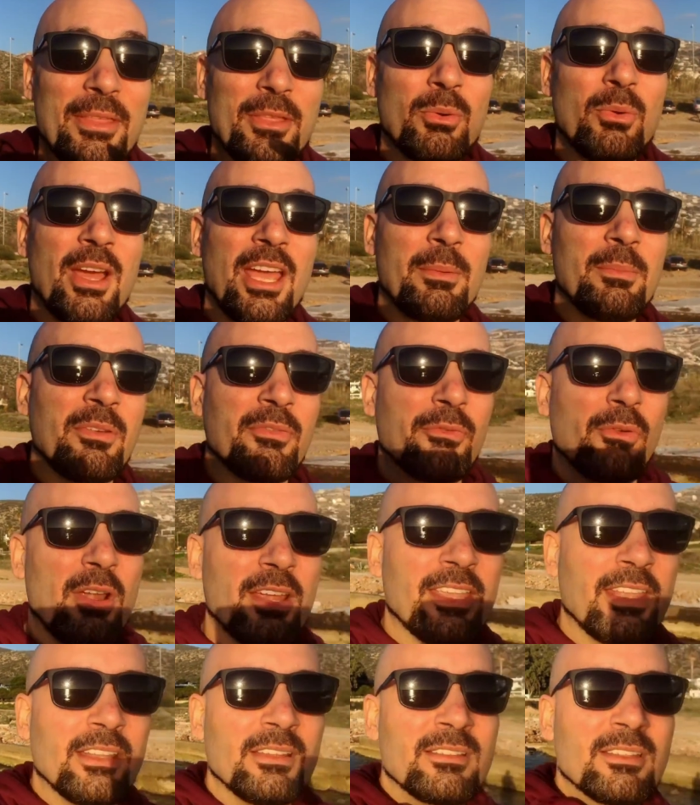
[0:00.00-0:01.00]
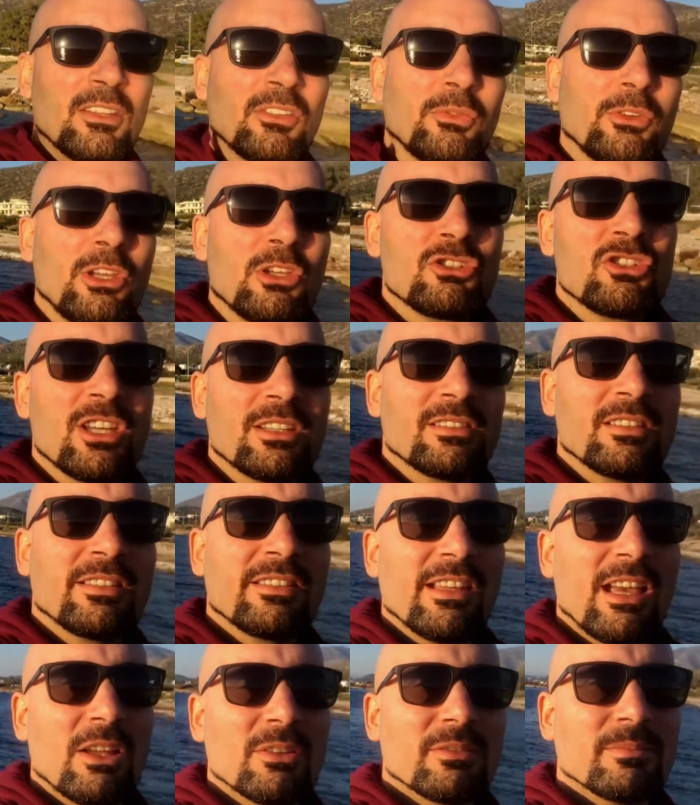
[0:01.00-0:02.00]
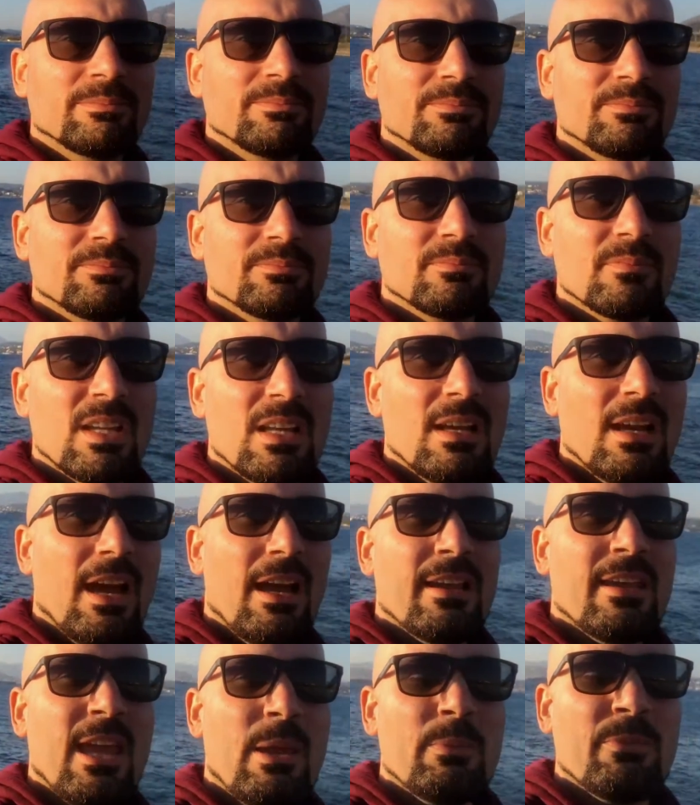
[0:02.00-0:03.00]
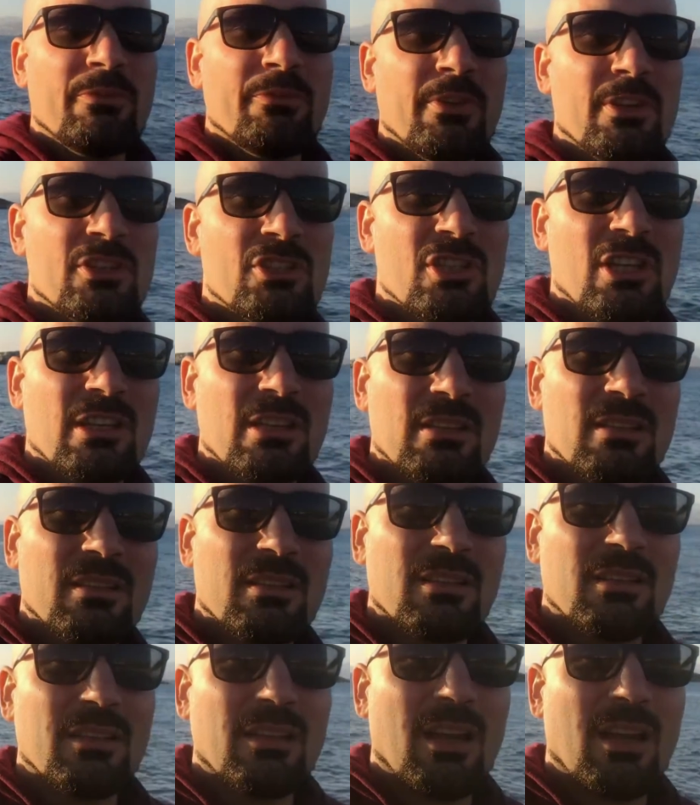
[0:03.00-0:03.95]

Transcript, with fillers: by the way before i get into this video check this out i came fishing